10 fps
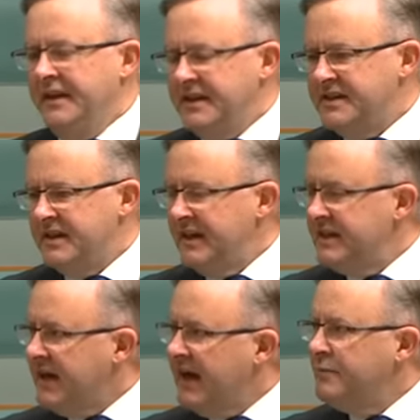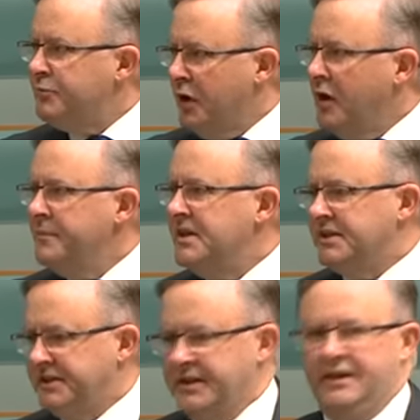this is a Prime
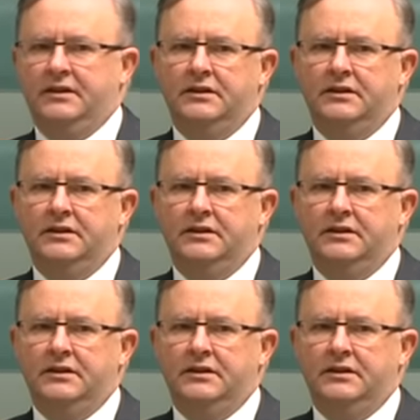Minister